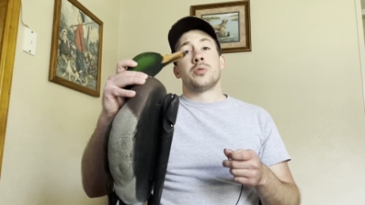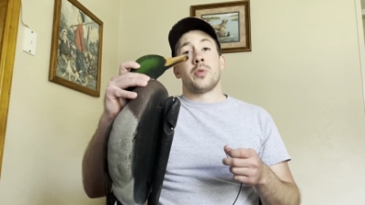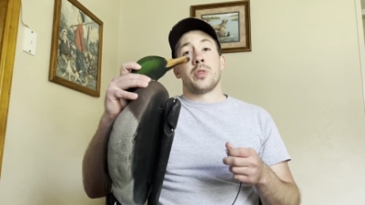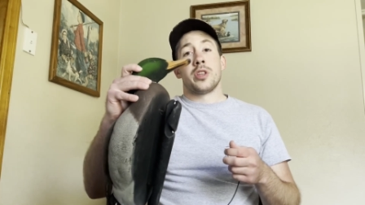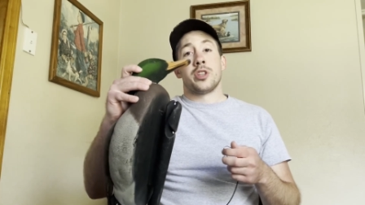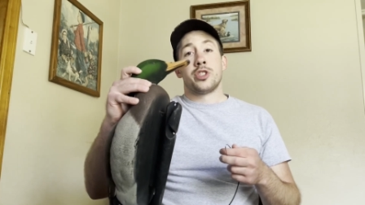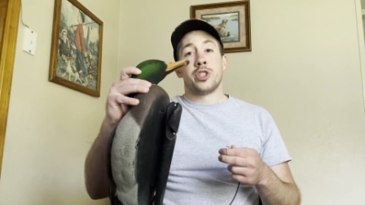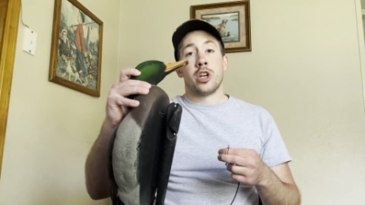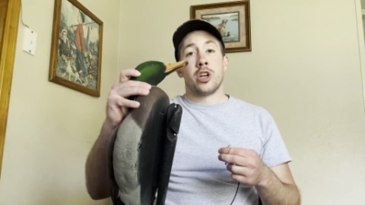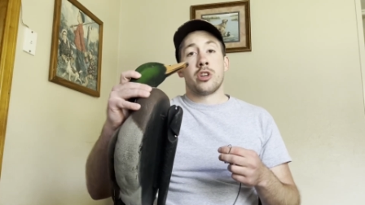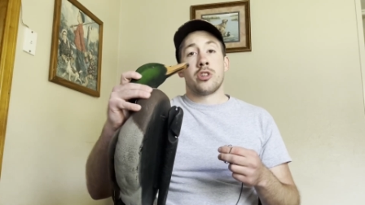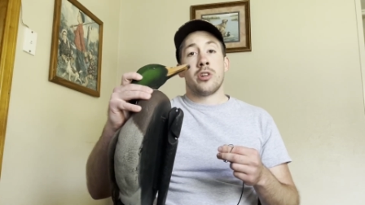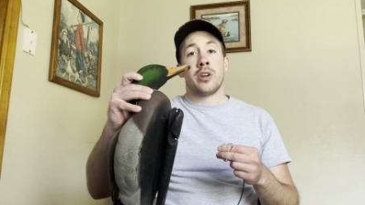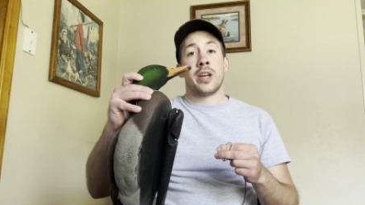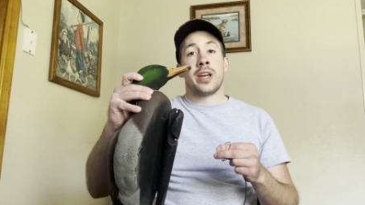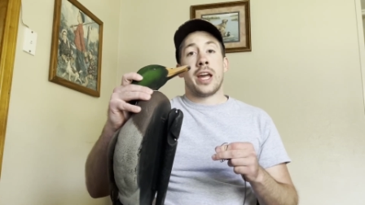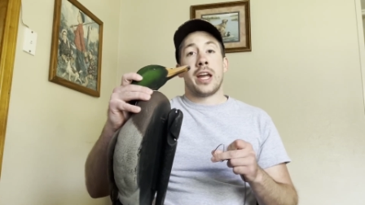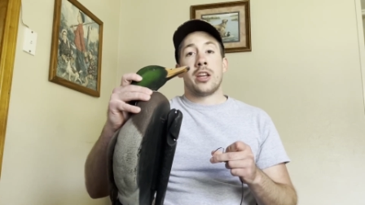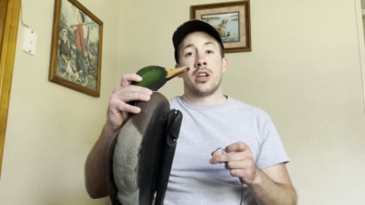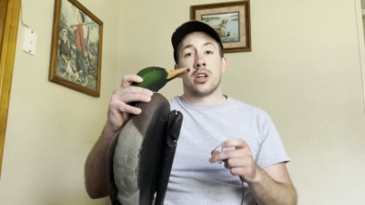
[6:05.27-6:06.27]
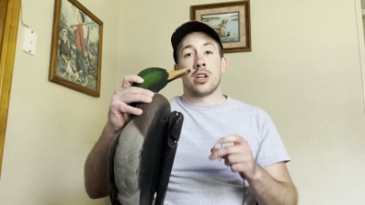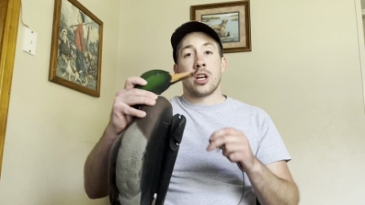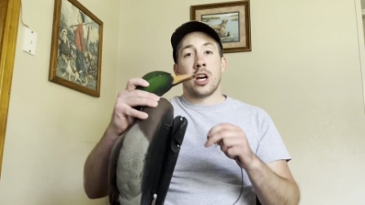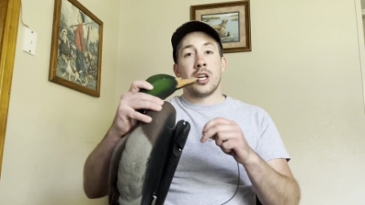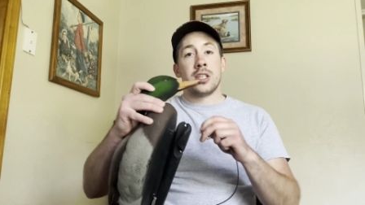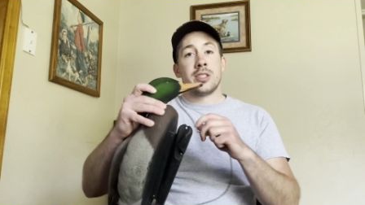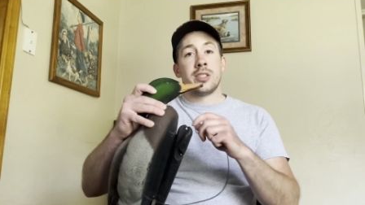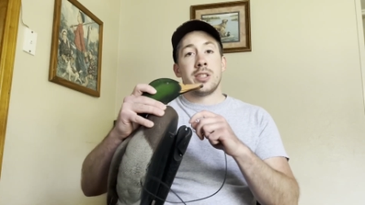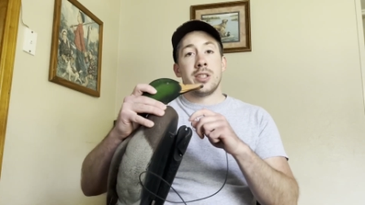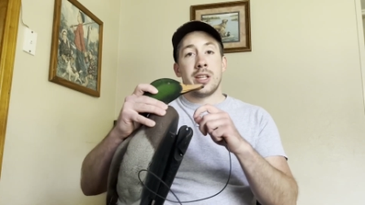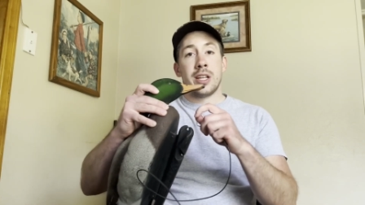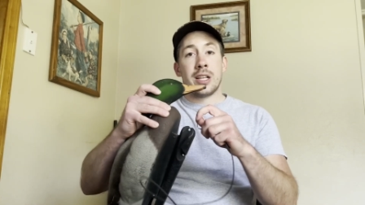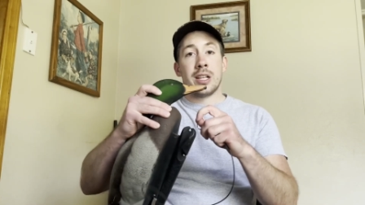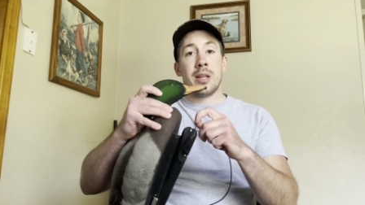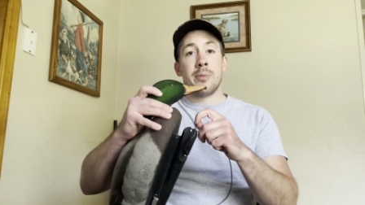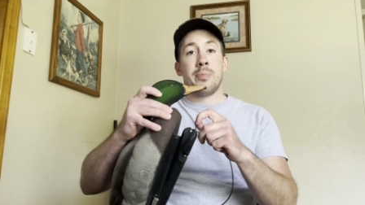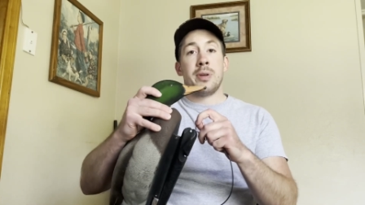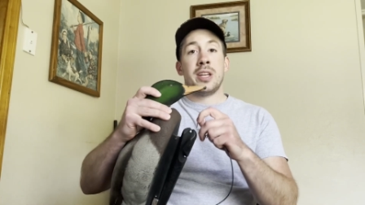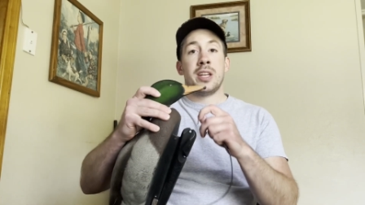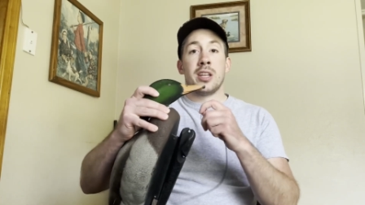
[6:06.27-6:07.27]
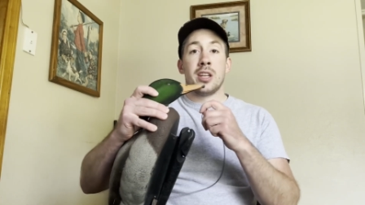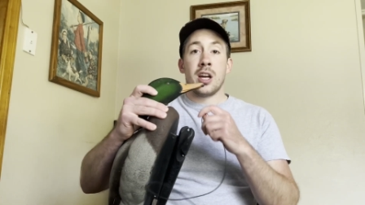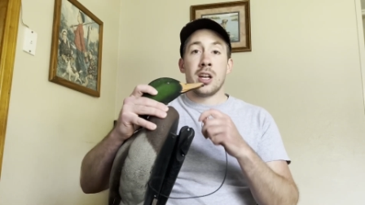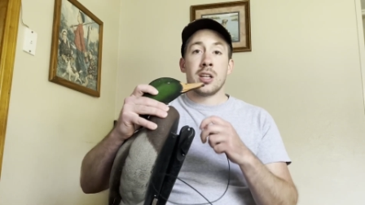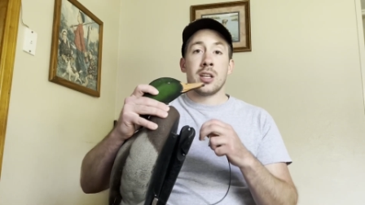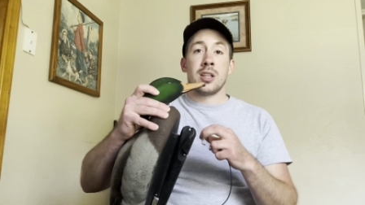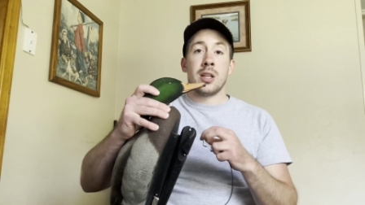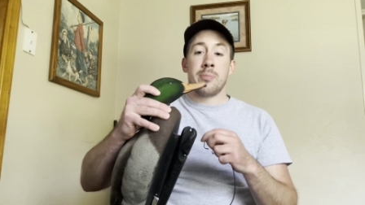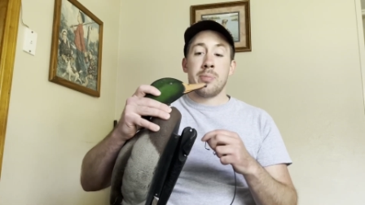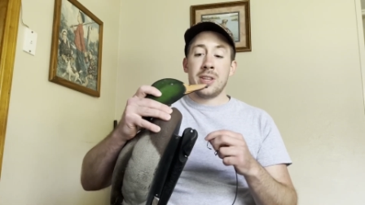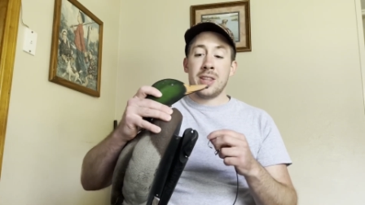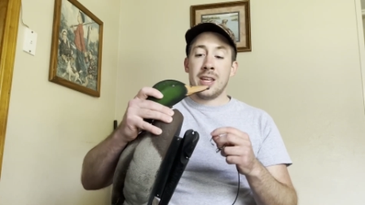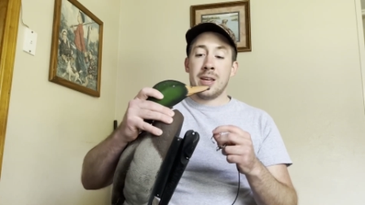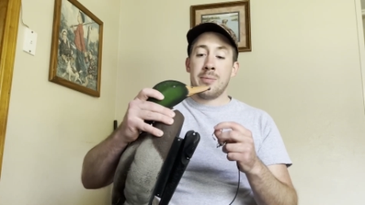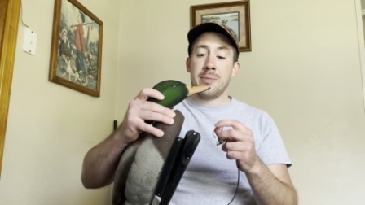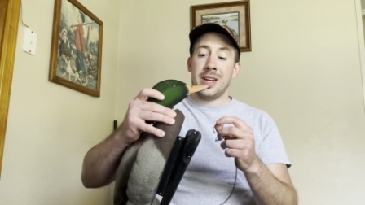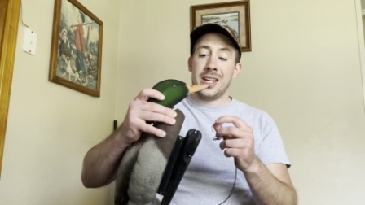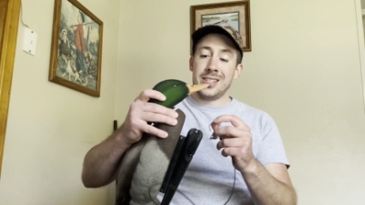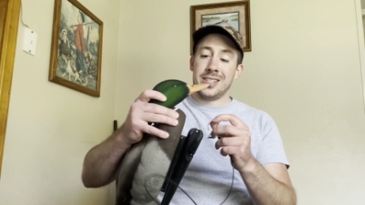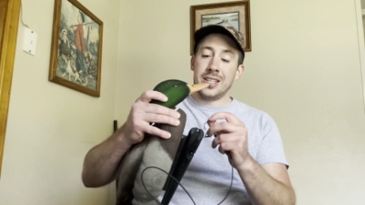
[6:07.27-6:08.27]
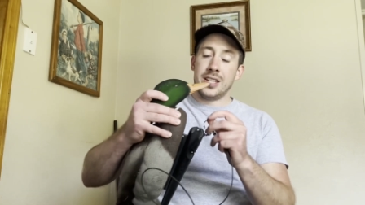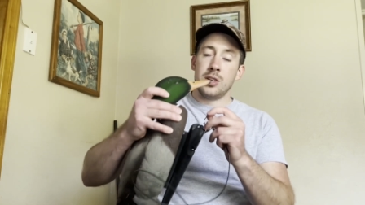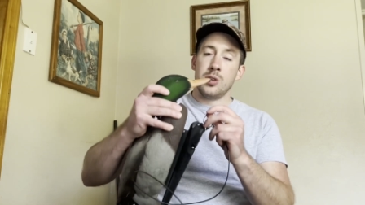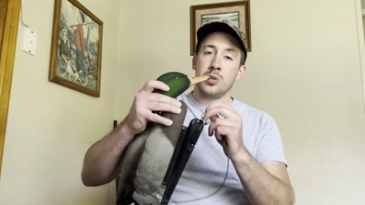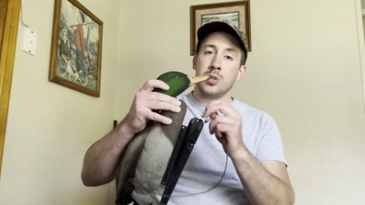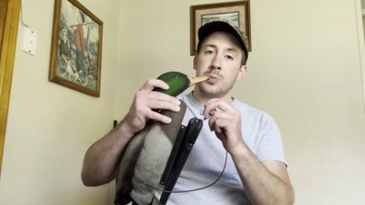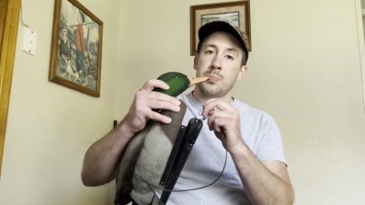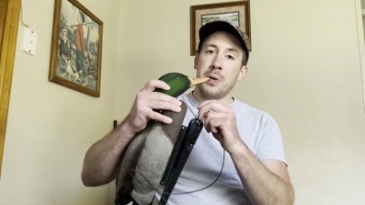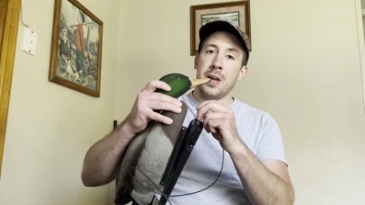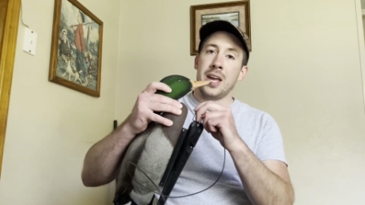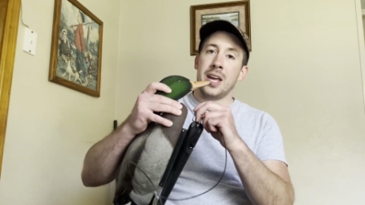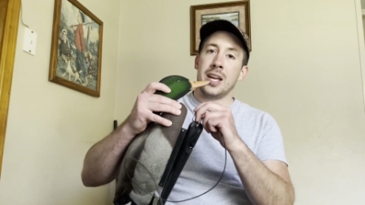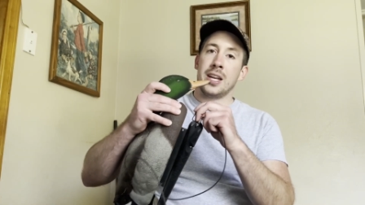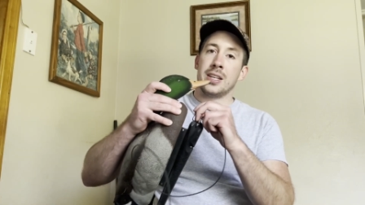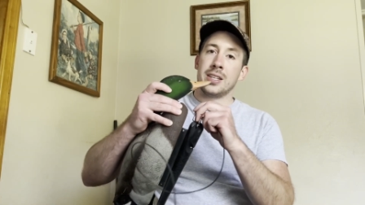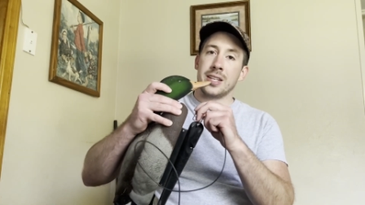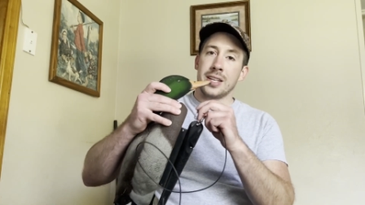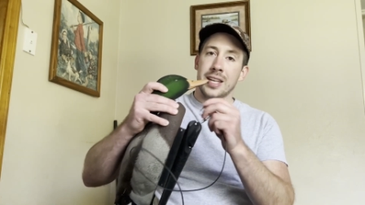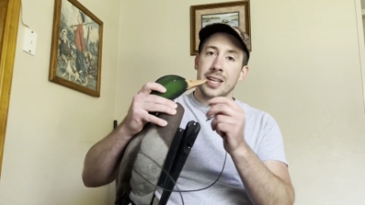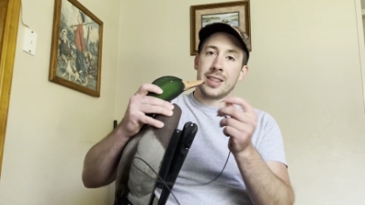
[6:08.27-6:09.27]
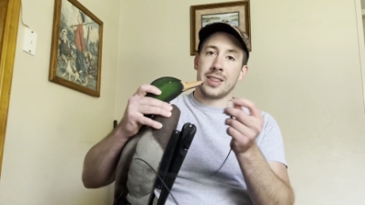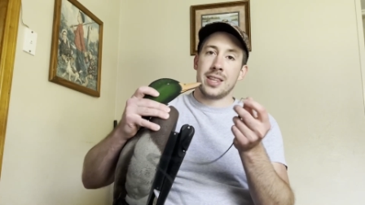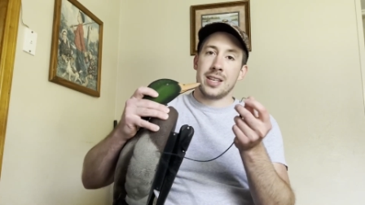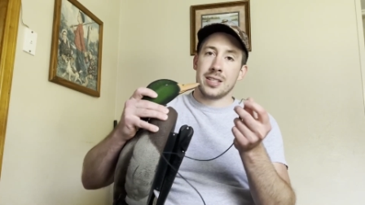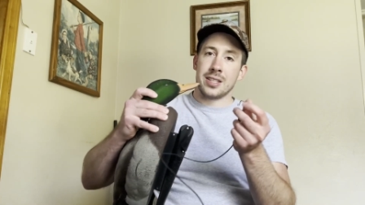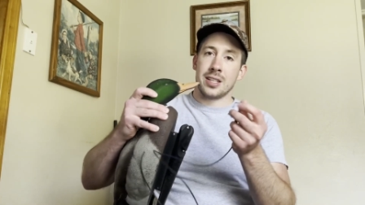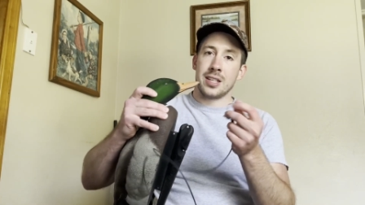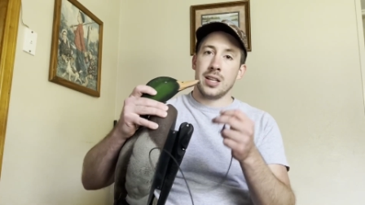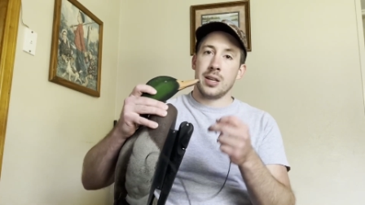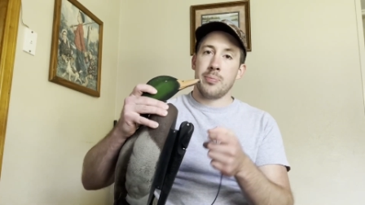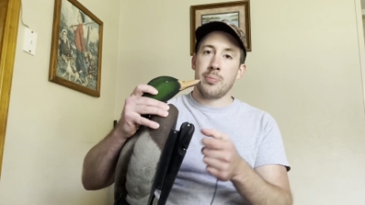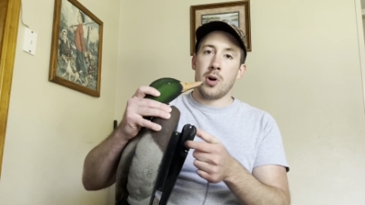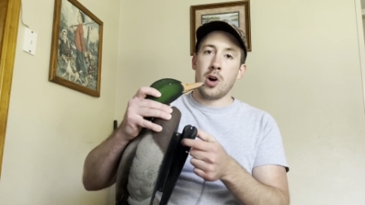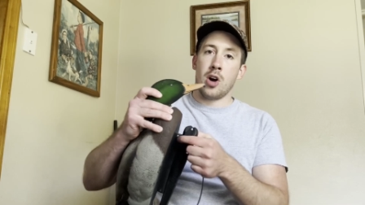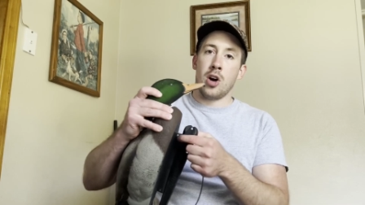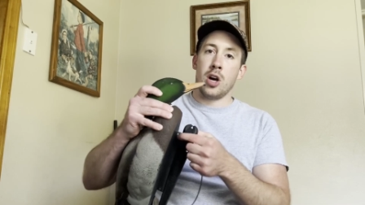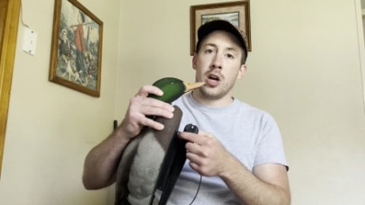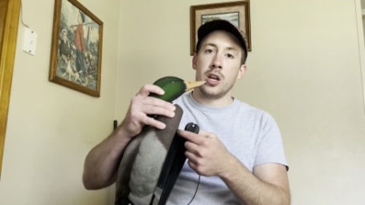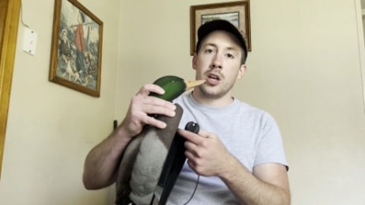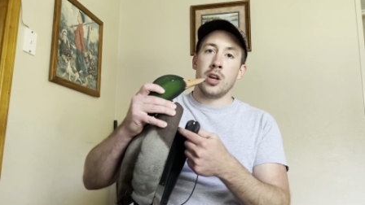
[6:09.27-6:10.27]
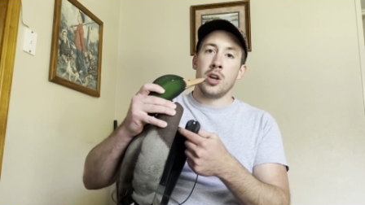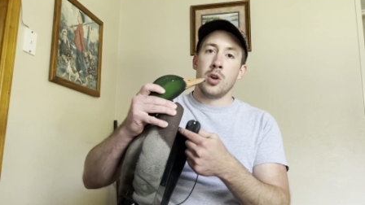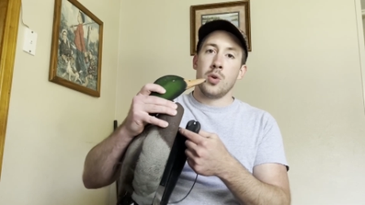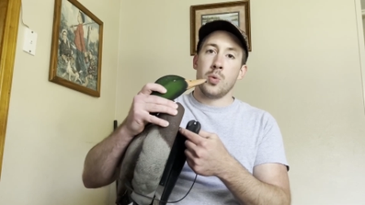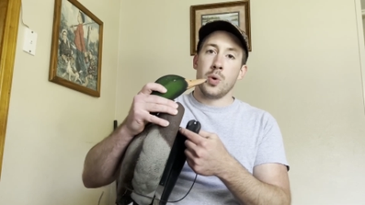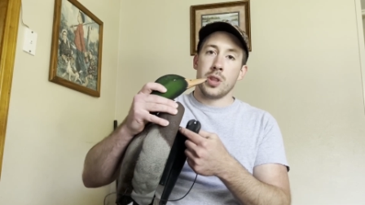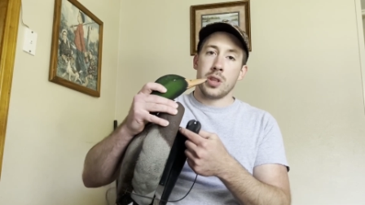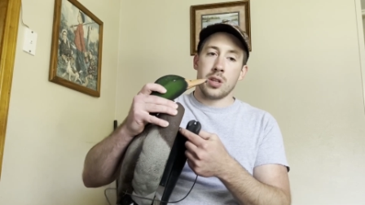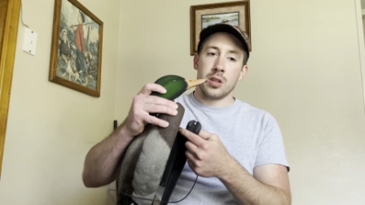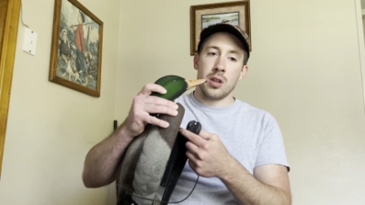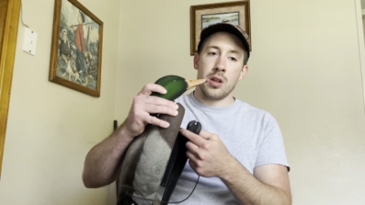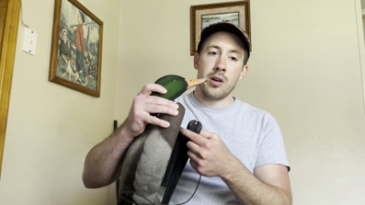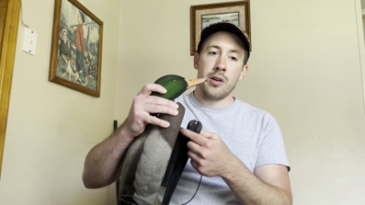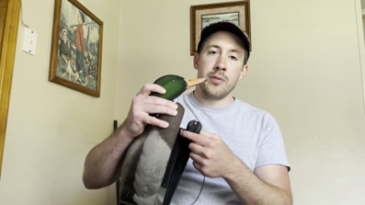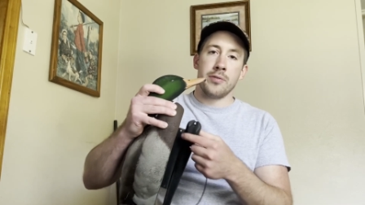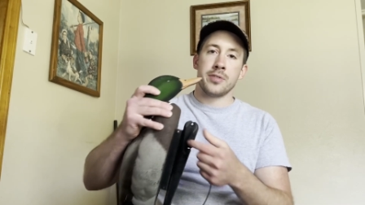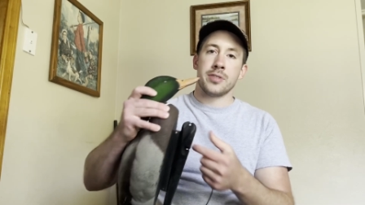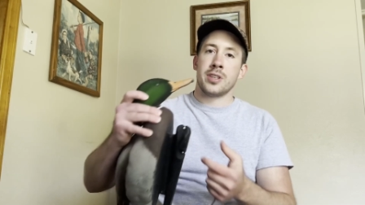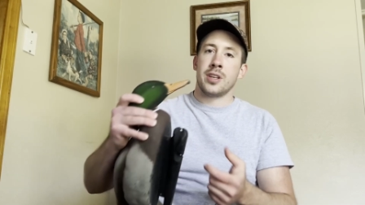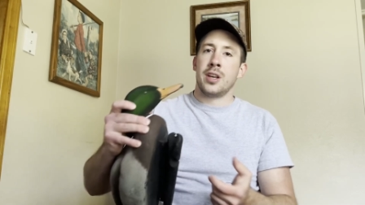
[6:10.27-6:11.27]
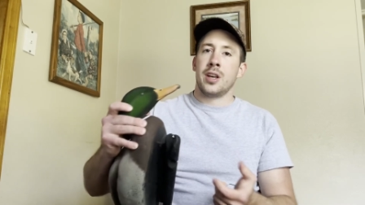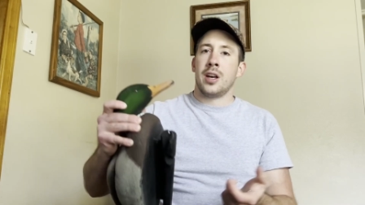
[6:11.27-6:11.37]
with a jerk rig and you're constantly clipping and unclipping them, it's a huge pain to get this clip on with gloves.